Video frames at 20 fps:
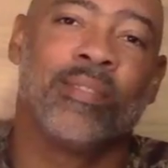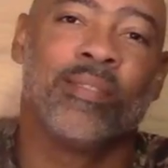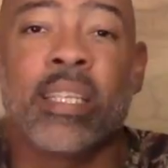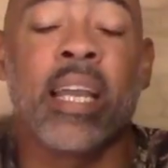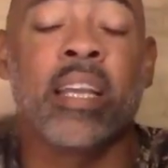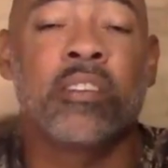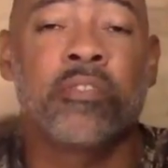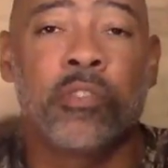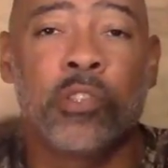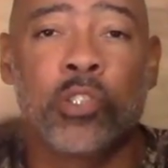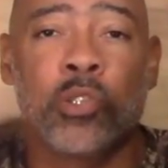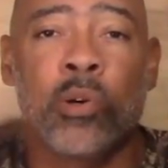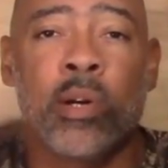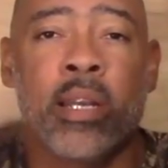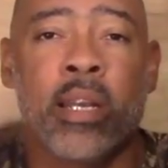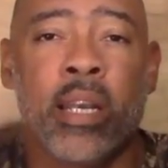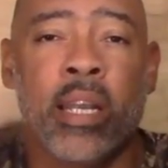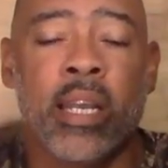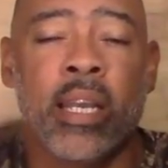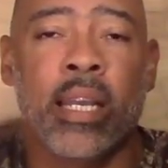Thanks for
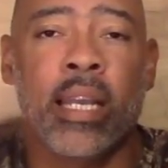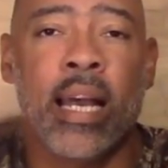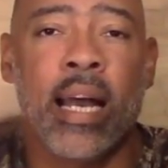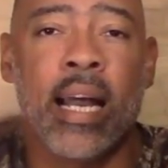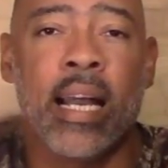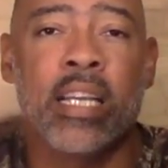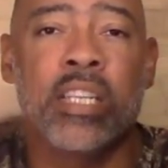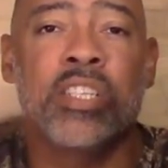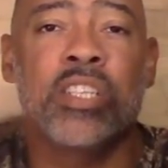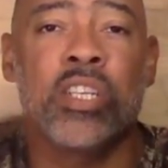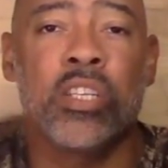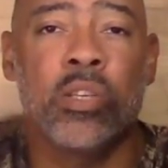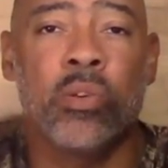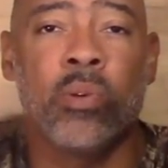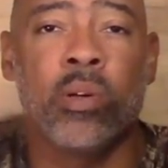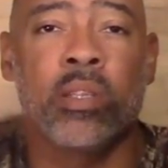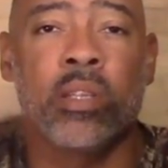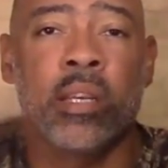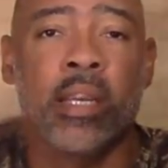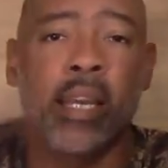joining in, guys. See you on the